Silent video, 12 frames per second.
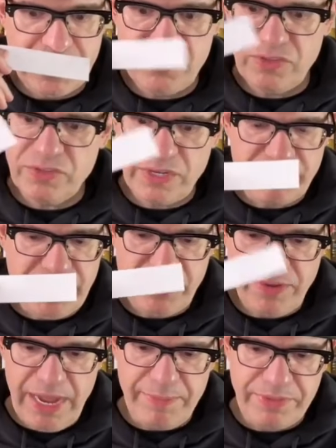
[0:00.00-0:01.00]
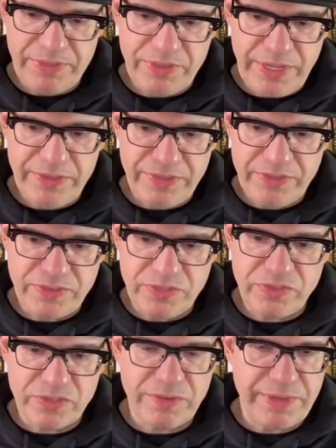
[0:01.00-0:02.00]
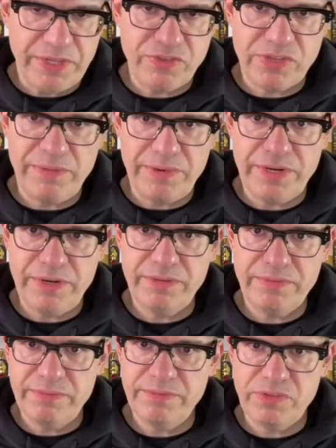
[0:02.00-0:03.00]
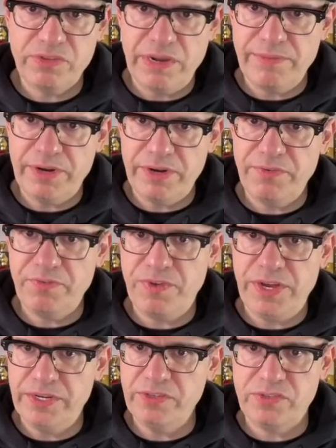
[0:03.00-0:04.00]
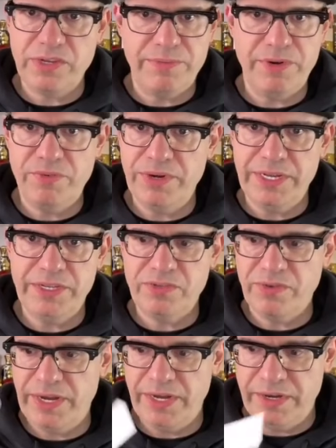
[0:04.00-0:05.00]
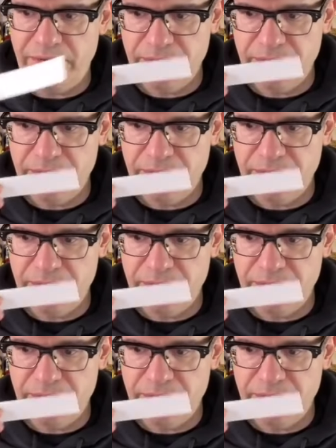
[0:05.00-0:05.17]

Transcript: Think of this. This is gonna be a summer fun summer release right